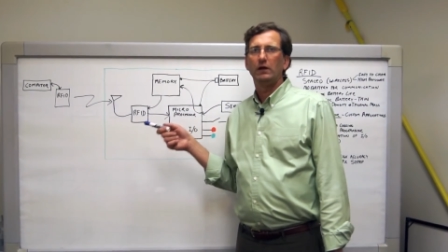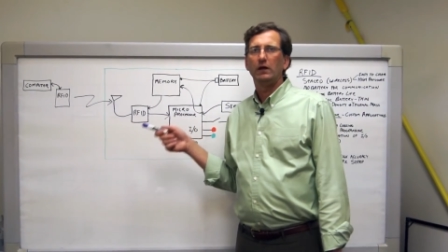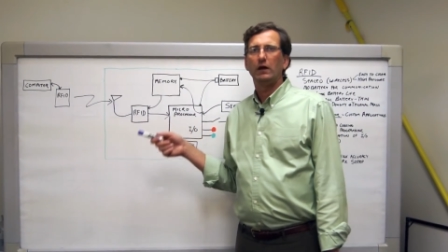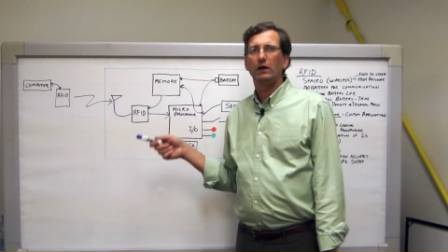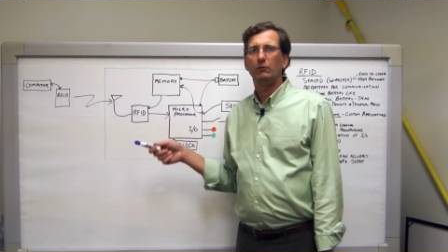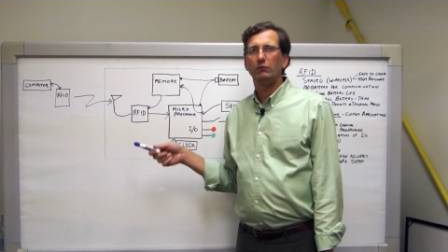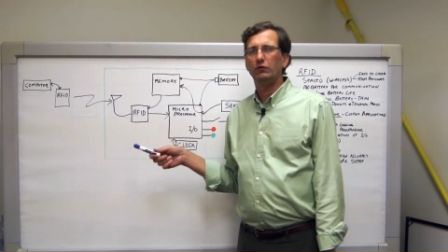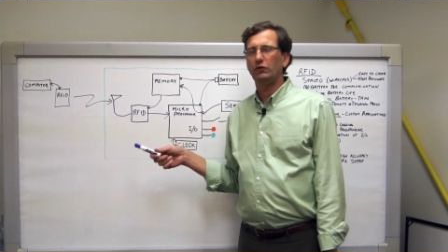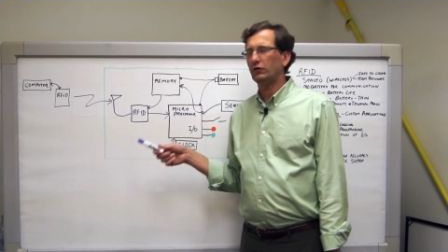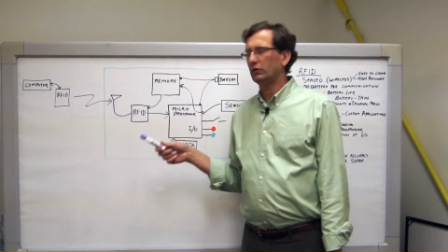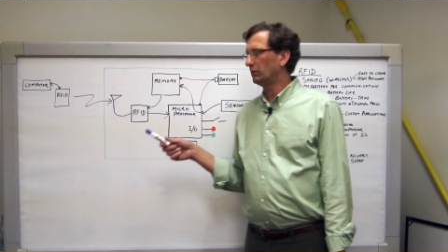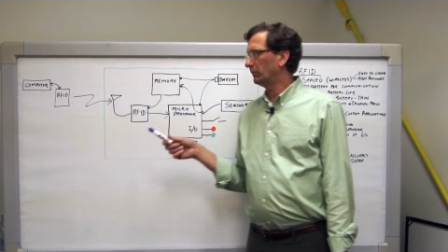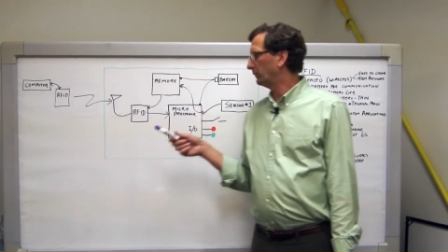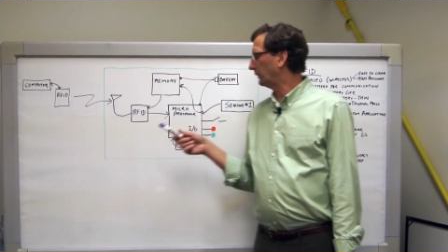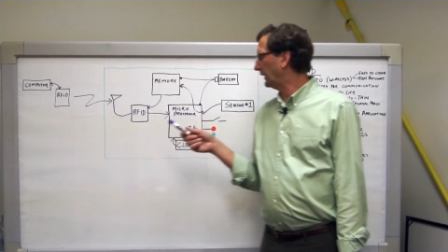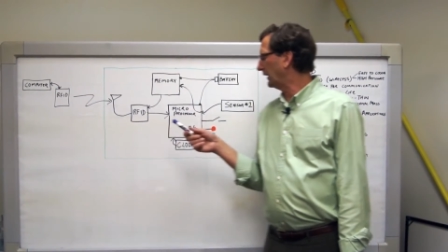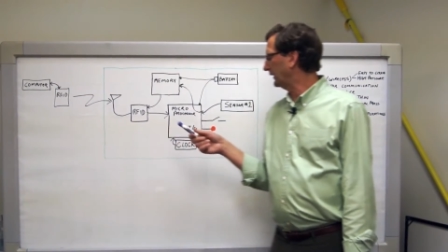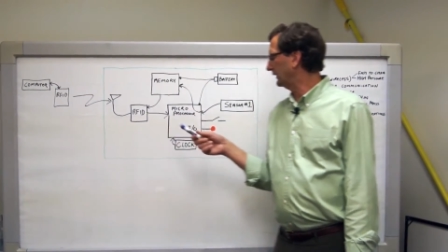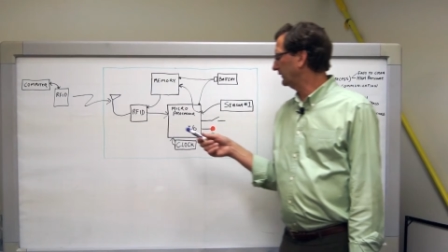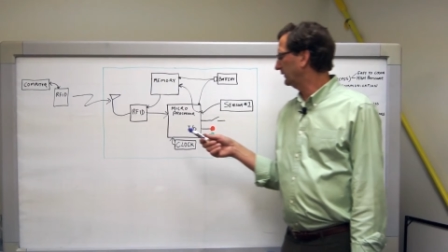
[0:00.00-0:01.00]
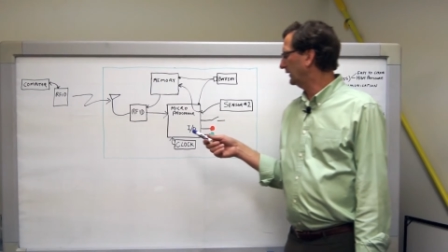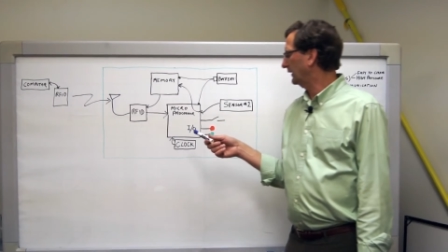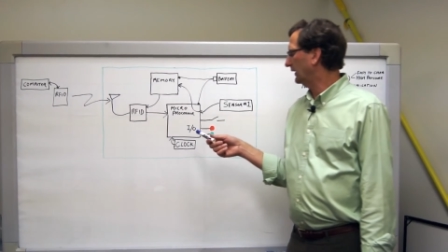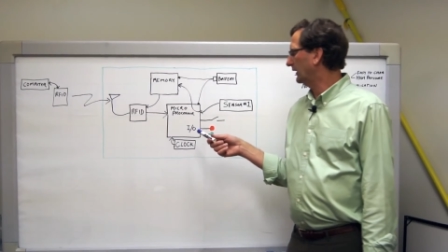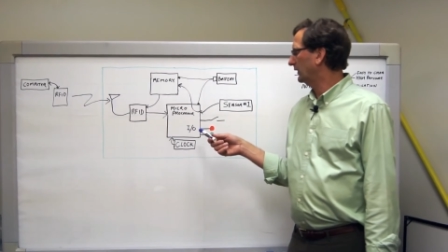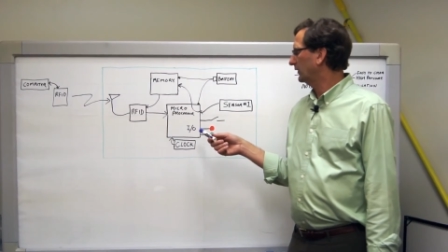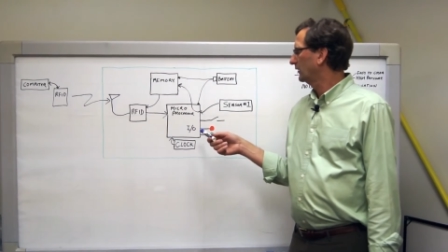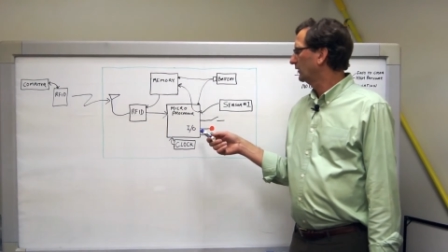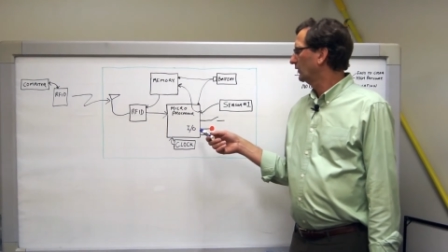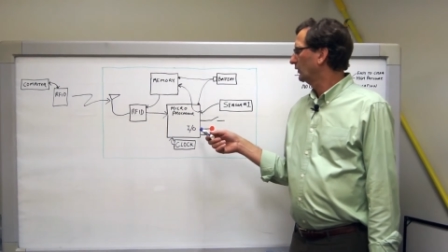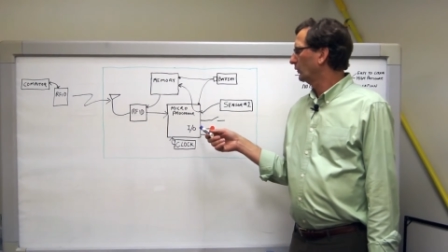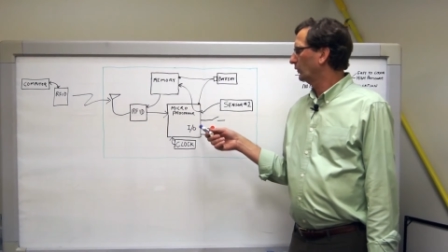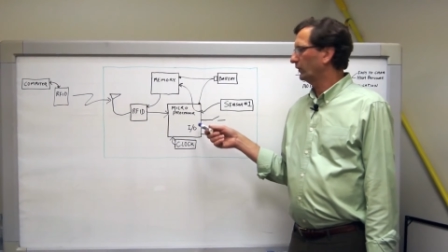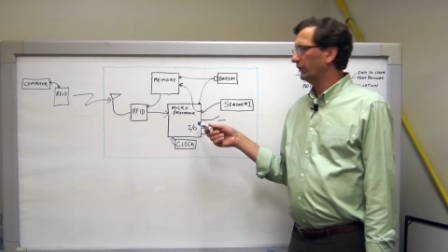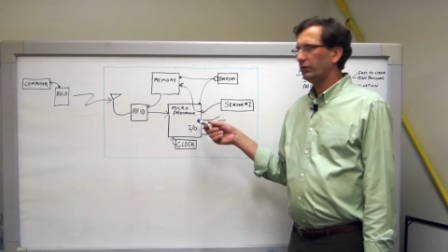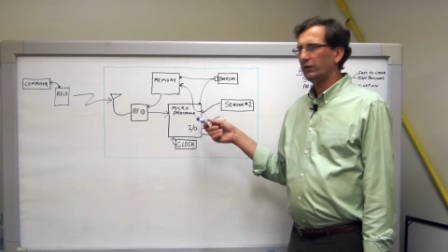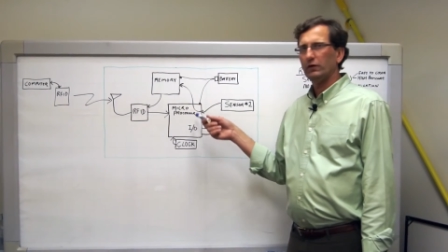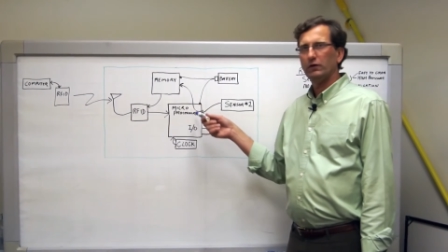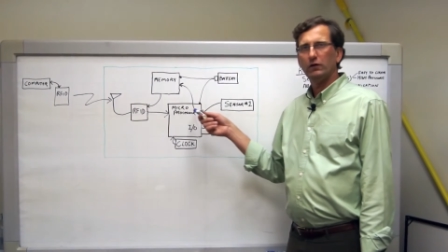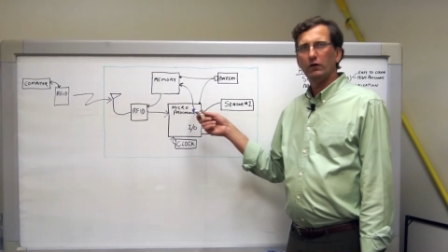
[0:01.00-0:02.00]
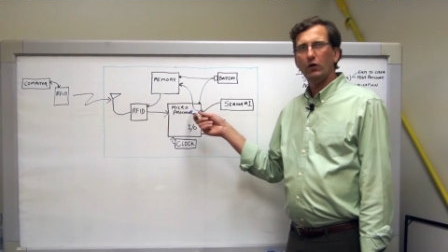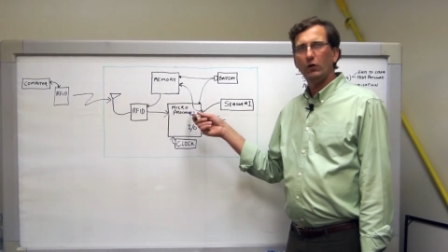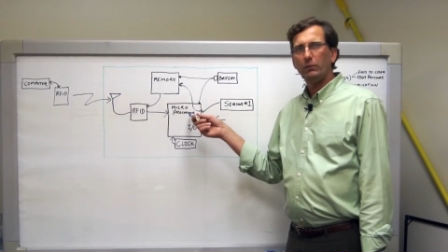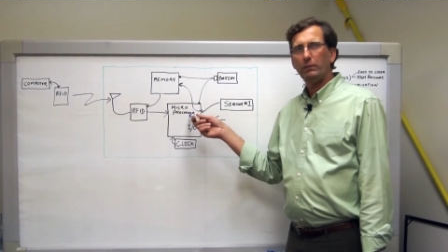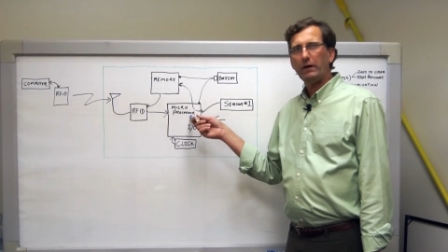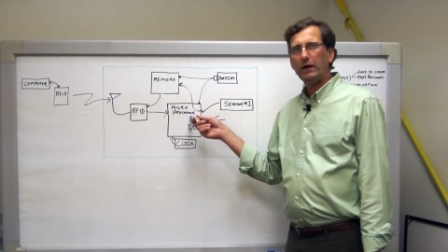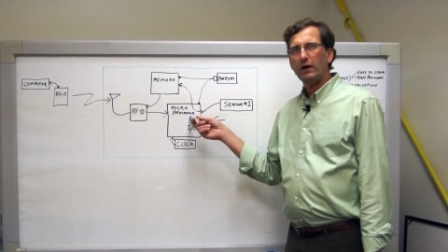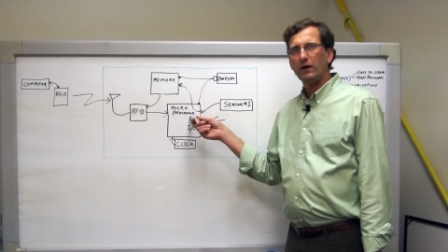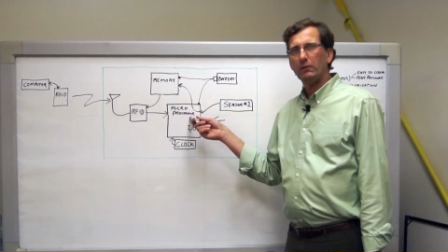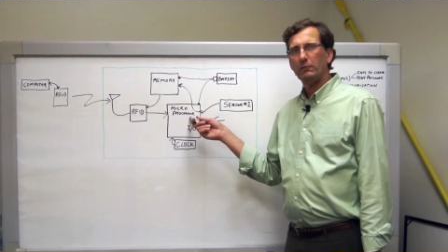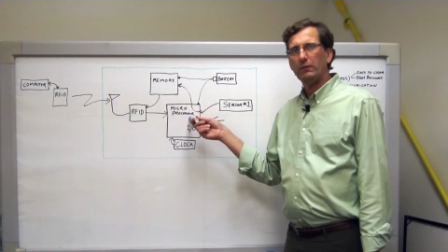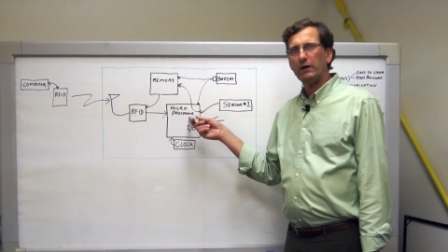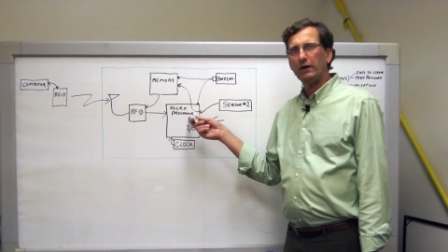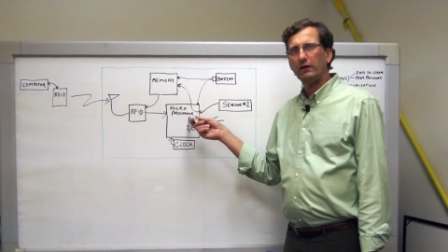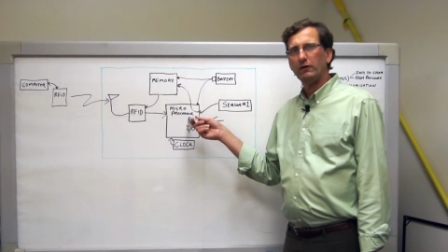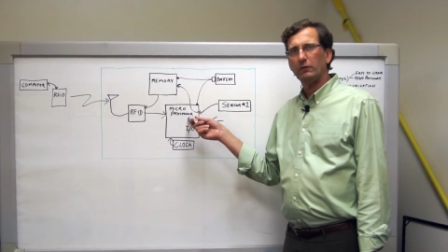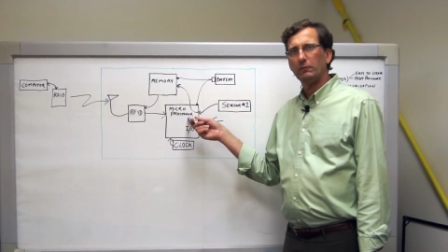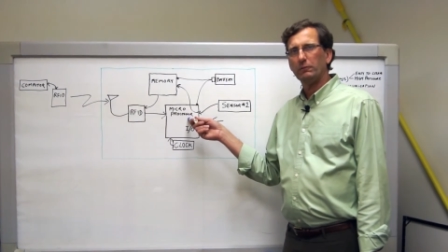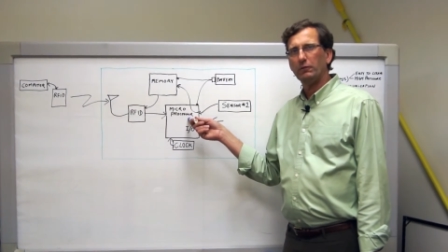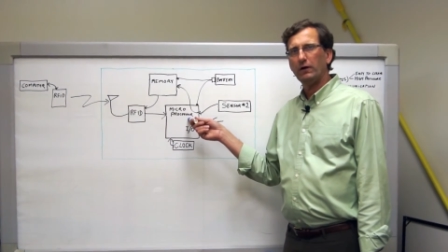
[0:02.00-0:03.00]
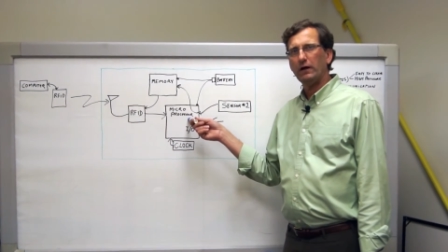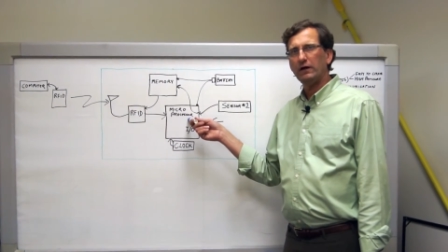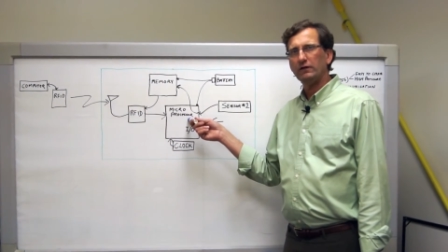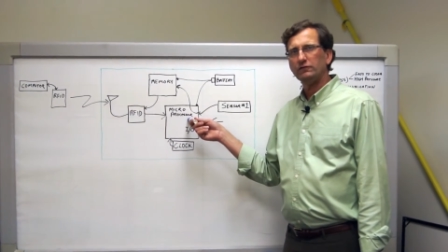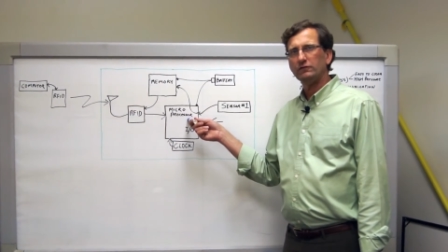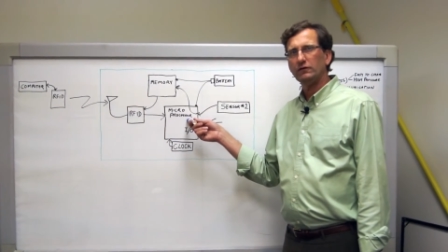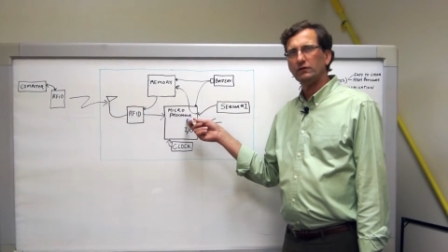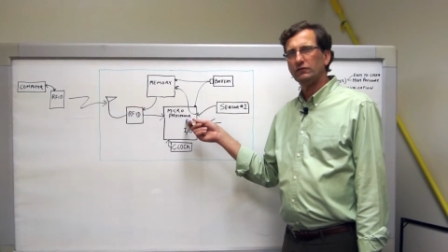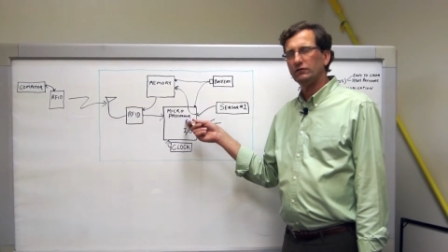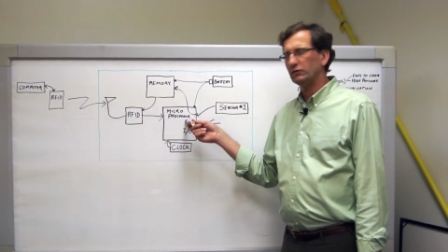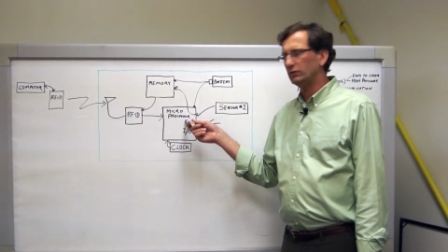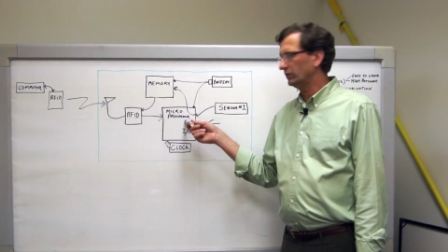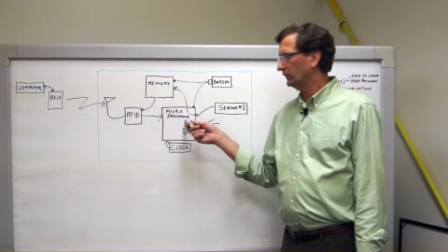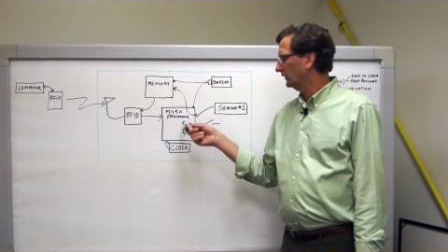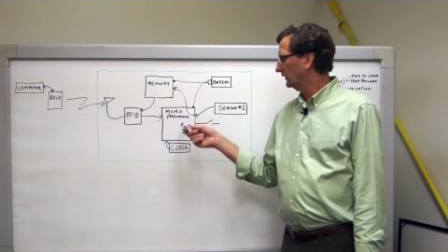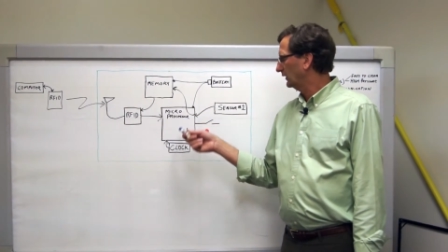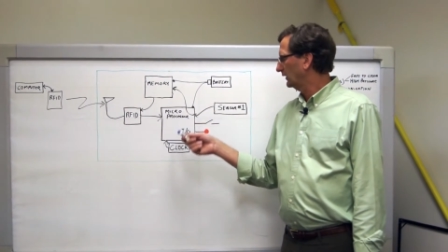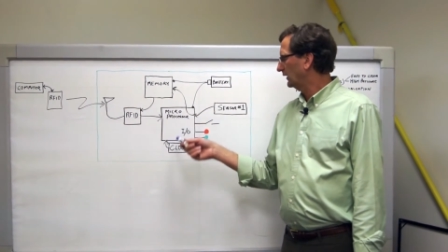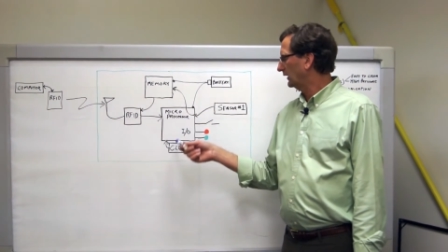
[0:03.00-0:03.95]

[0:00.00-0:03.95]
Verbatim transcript: and when you combine that with a low power microprocessor